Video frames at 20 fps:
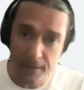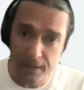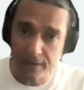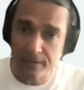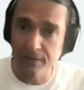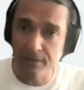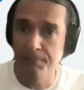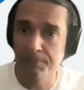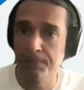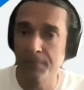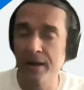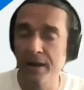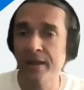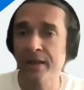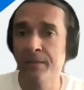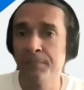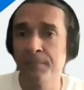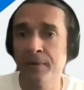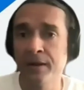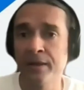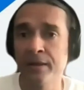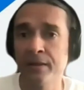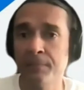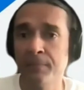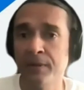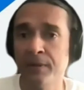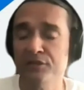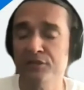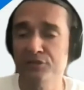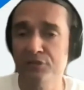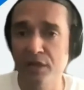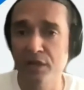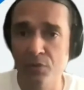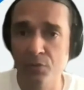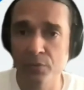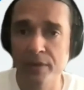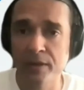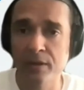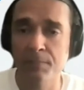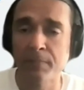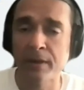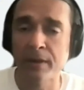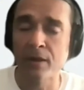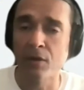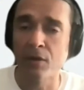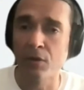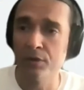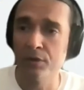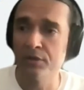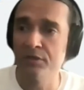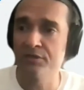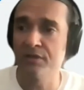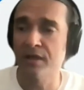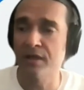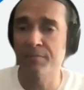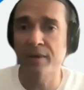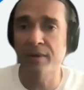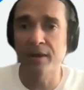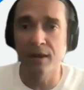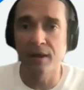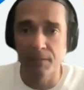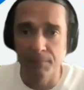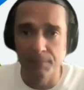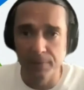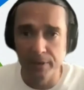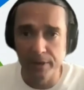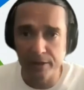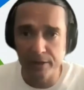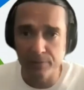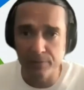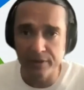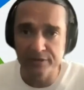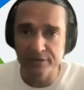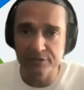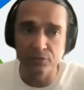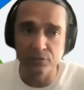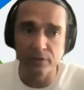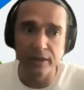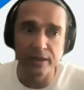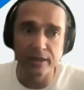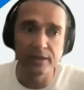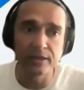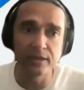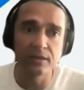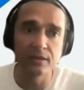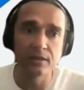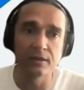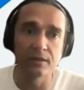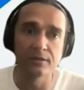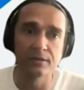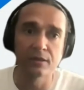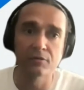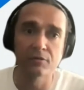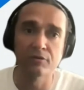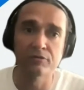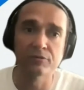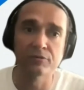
but my my my genuine my honest and my humble advice to any uh, young